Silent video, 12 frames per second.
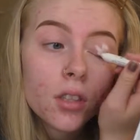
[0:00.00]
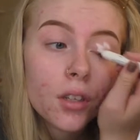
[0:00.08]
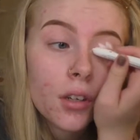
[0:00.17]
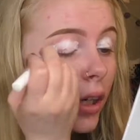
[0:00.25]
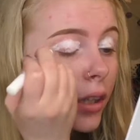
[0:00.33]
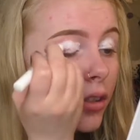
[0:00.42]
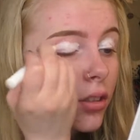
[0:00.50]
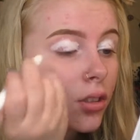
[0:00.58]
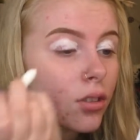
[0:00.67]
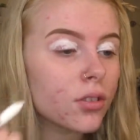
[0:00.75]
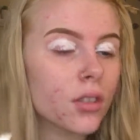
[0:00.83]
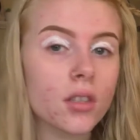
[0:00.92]
And I just
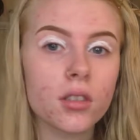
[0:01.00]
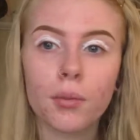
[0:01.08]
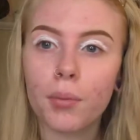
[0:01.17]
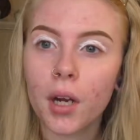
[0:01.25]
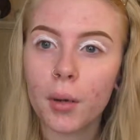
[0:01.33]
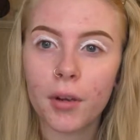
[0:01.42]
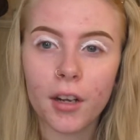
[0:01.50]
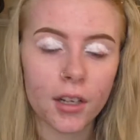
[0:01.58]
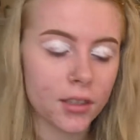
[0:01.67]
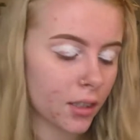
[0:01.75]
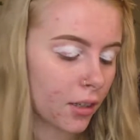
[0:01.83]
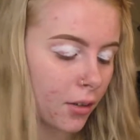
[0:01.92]
use this to prime my
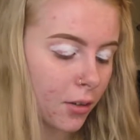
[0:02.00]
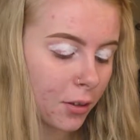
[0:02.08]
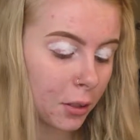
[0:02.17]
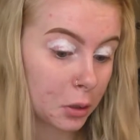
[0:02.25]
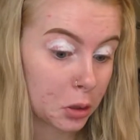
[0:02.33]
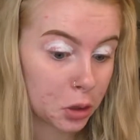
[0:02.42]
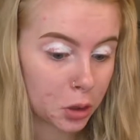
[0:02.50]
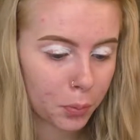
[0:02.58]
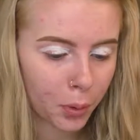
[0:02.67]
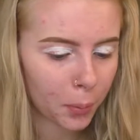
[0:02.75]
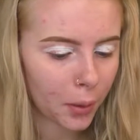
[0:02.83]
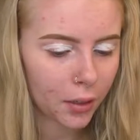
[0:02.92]
eyes. I know it looks
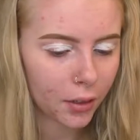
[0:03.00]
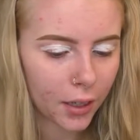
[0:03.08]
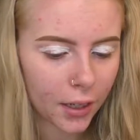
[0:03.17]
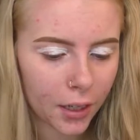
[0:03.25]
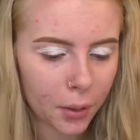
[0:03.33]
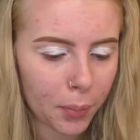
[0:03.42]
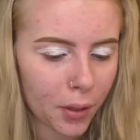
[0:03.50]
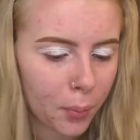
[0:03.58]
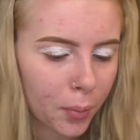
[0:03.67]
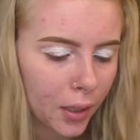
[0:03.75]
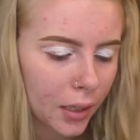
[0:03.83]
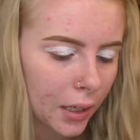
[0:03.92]
super weird right now, but I'll
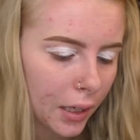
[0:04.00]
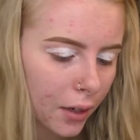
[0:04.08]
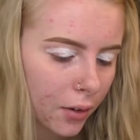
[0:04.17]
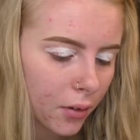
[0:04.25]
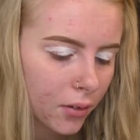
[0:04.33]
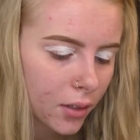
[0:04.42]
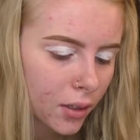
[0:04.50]
blend it out.